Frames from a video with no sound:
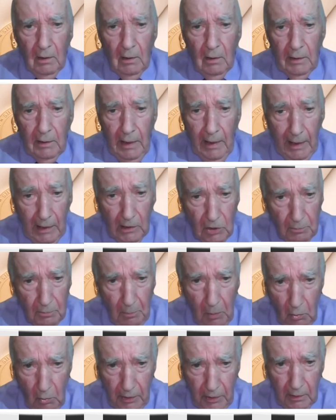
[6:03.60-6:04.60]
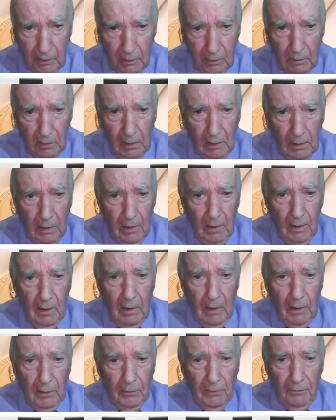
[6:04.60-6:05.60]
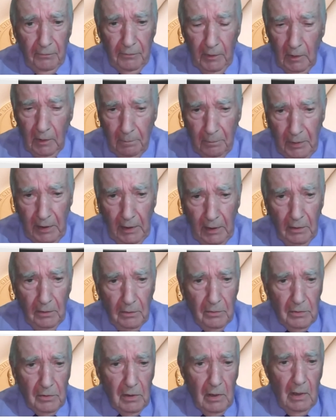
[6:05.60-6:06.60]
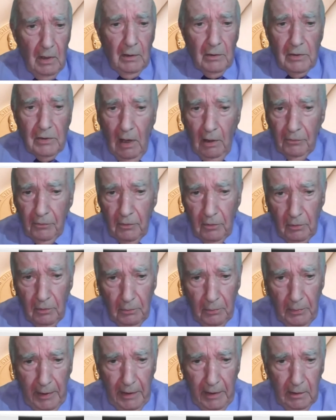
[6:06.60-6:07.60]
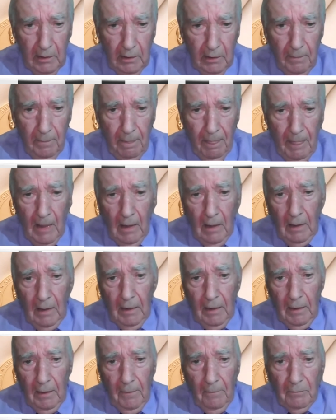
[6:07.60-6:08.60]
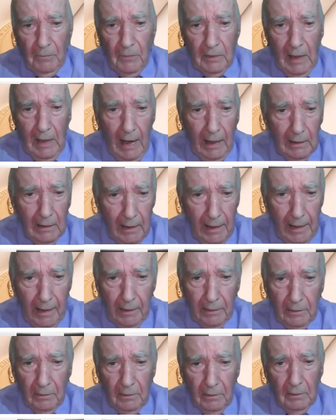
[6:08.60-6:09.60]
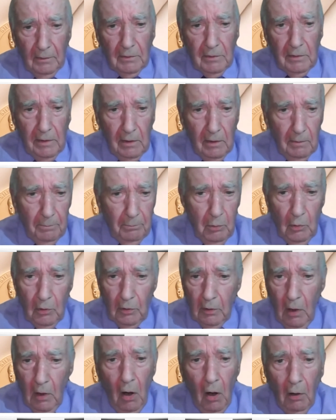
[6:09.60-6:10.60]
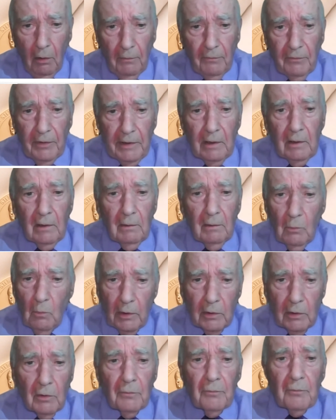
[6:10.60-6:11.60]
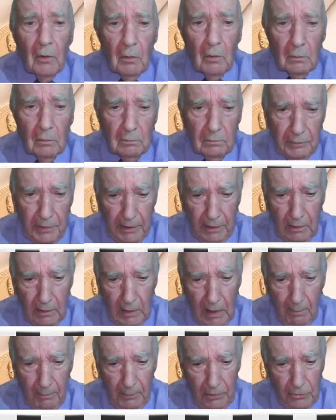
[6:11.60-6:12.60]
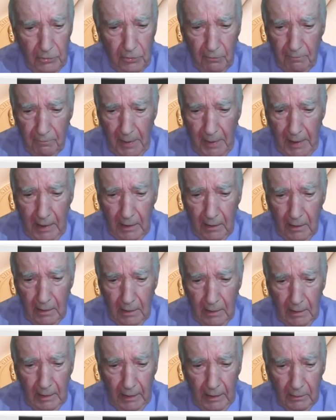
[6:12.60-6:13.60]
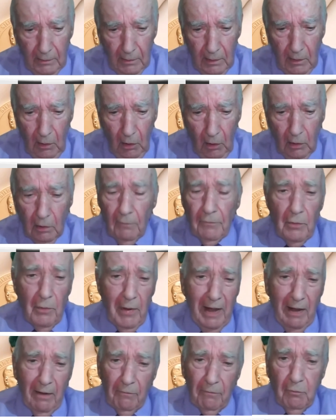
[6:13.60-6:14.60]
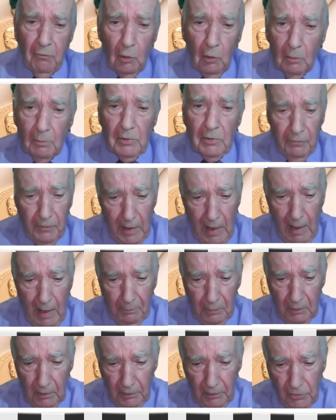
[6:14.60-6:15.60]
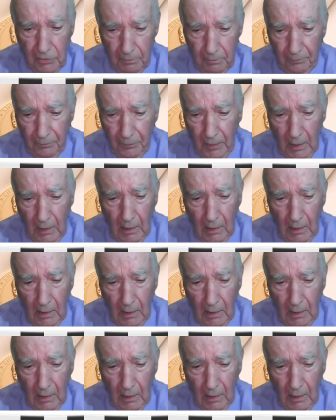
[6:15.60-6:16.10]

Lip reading: that has spoken, the Philippines, South Korea, Thailand, Singapore, all of the wonderful comments you've made, and all of you have forms of capitalism.